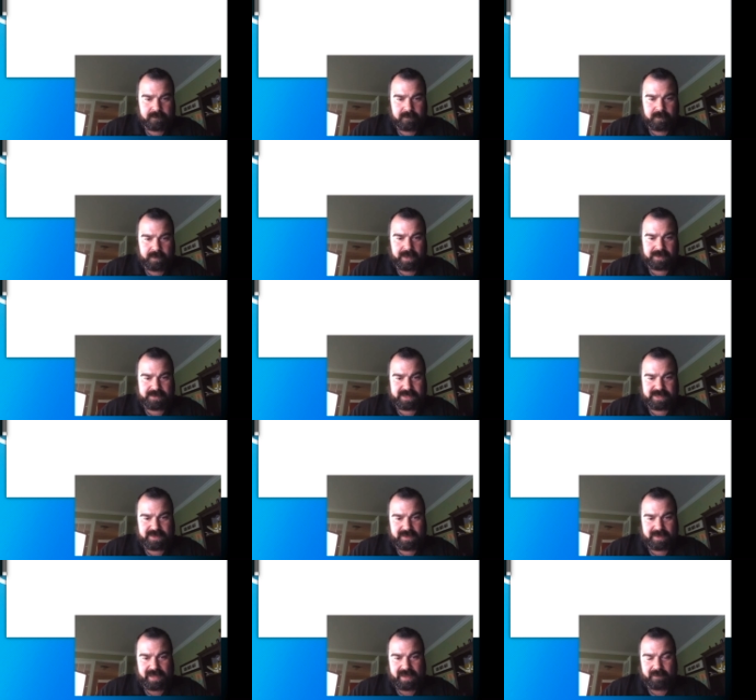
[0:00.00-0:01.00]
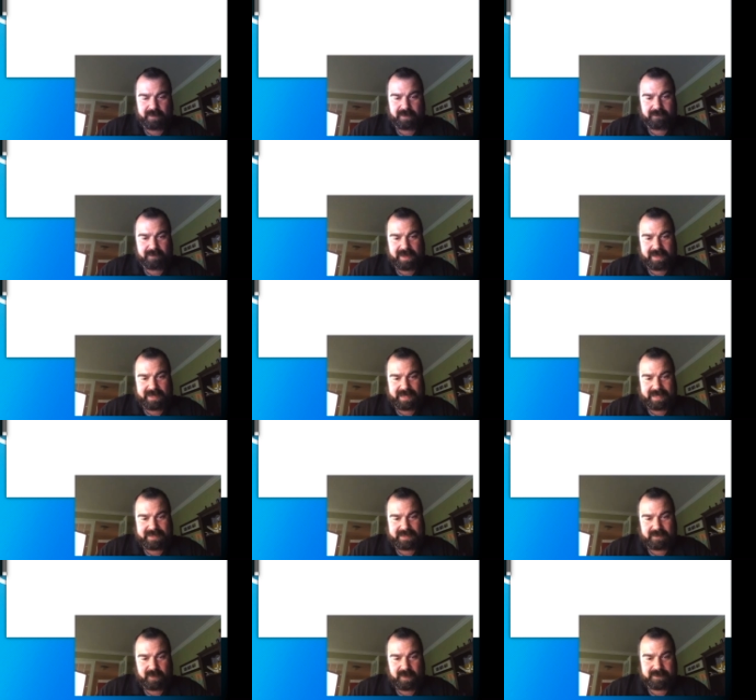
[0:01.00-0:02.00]
We also saw that we ran against
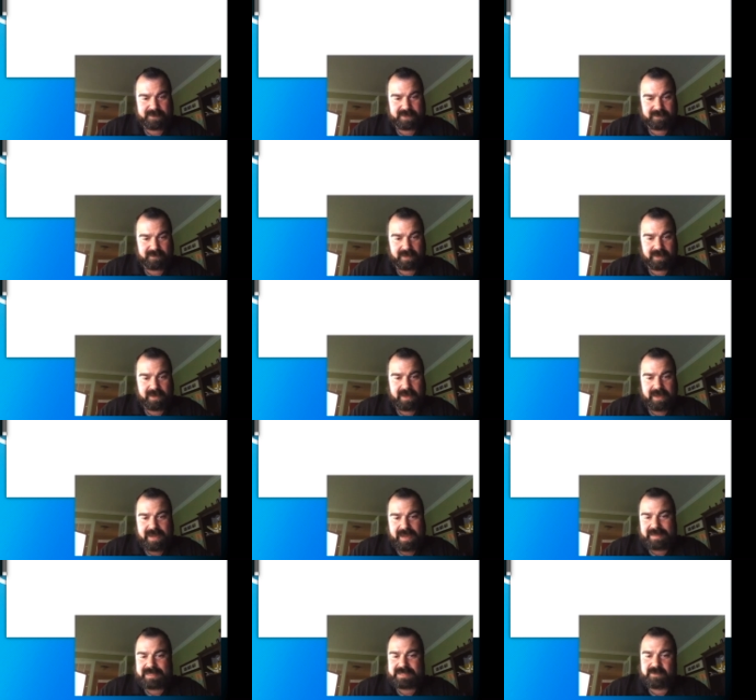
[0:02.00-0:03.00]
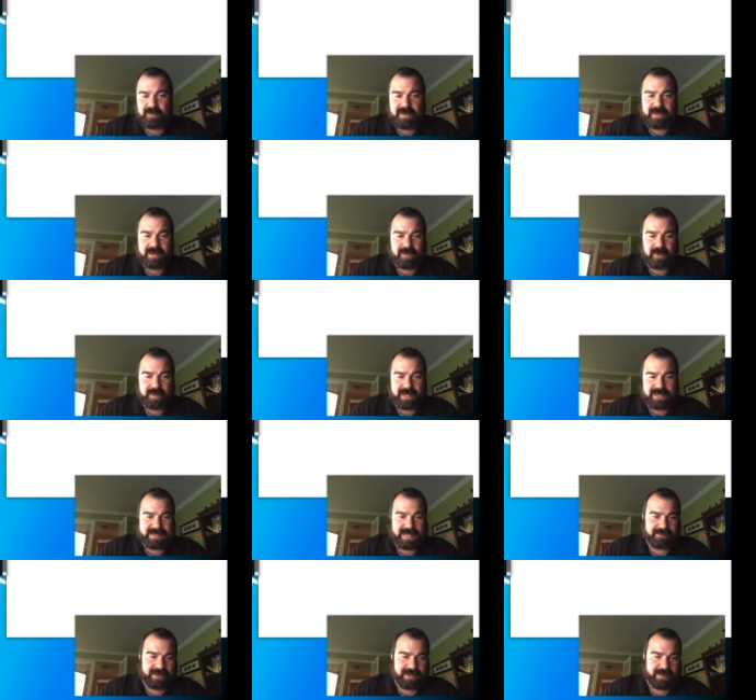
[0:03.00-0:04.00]
a web server. And this is one of the cool things
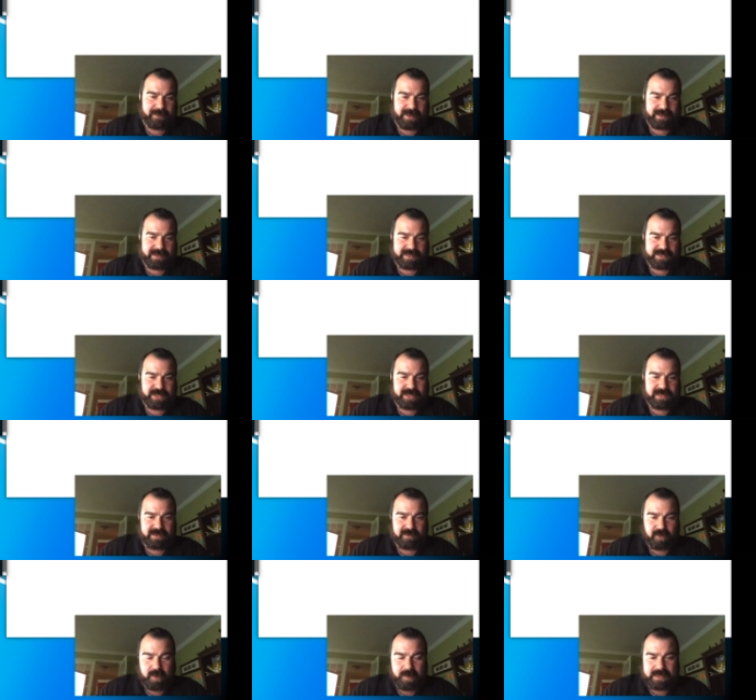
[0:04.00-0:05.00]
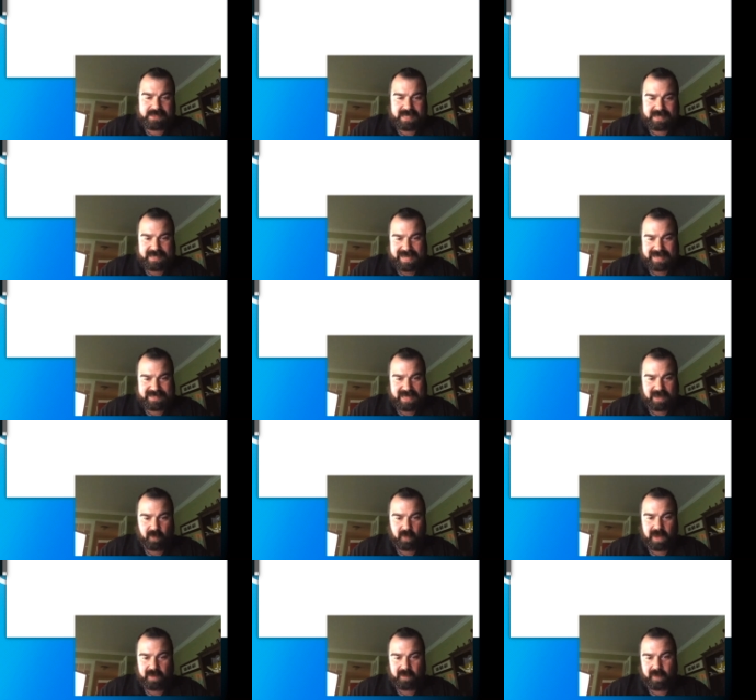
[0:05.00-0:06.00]
I like about this. You get the robots.txt and
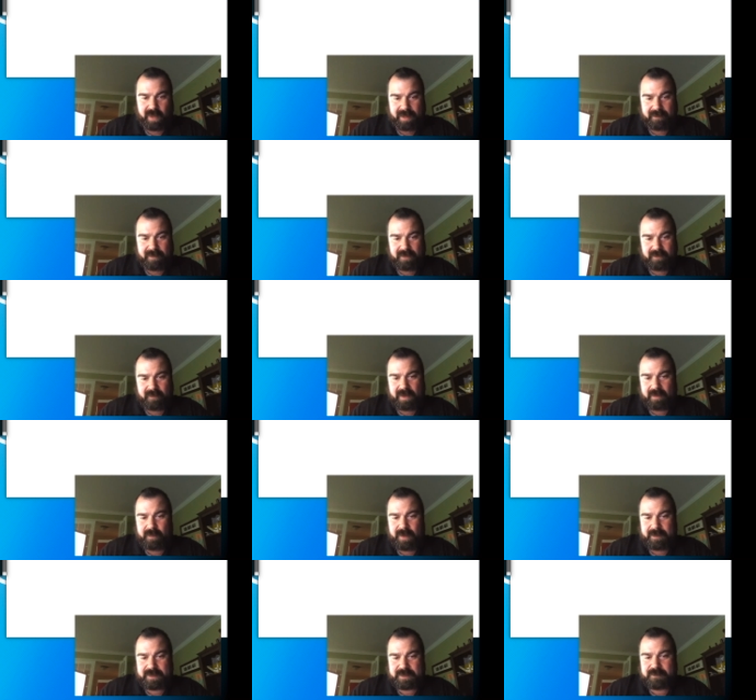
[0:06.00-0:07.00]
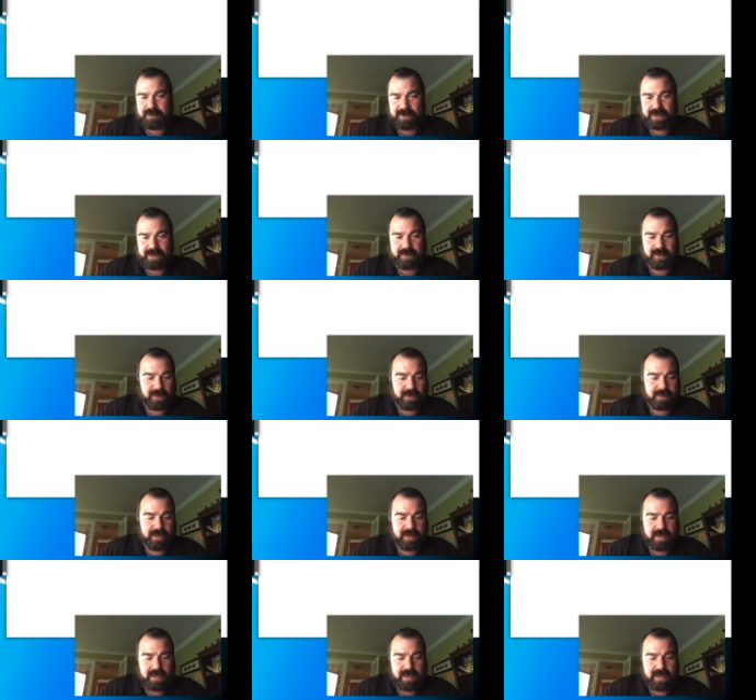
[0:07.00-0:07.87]
what web. What web is pretty cool.